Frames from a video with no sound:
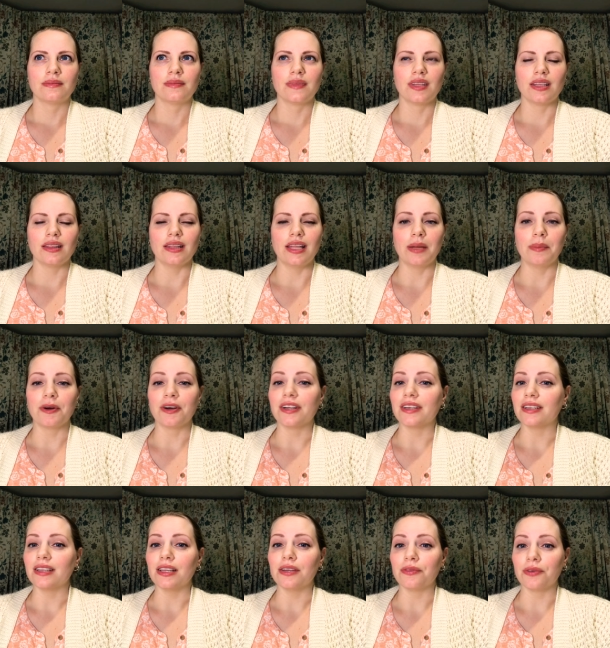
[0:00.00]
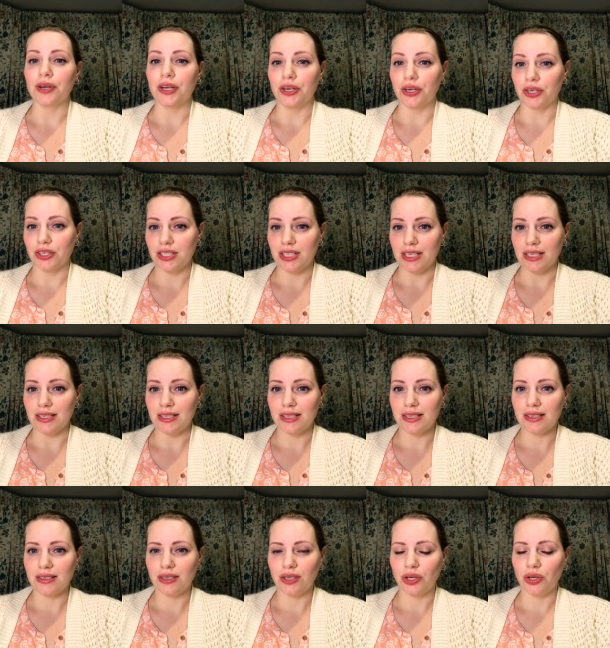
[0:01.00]
labor and delivery nurses
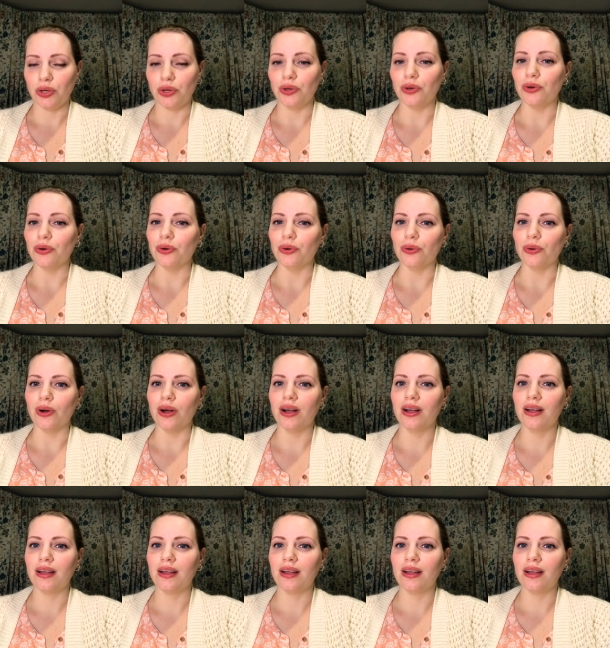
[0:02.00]
who